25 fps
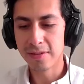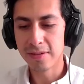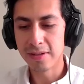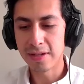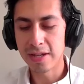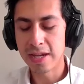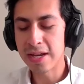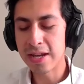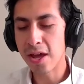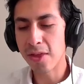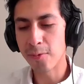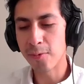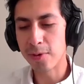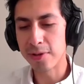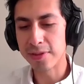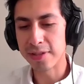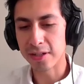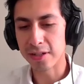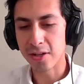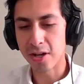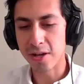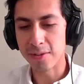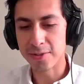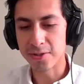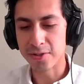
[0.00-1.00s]
another one that
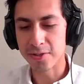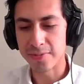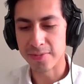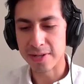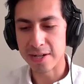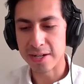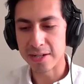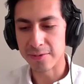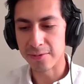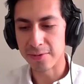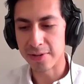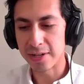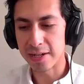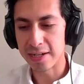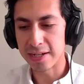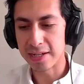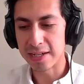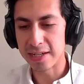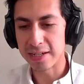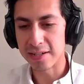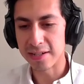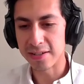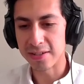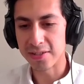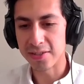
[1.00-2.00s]
comes to mind, right,
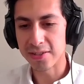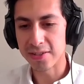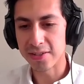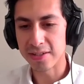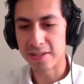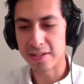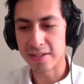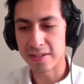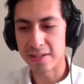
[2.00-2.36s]
is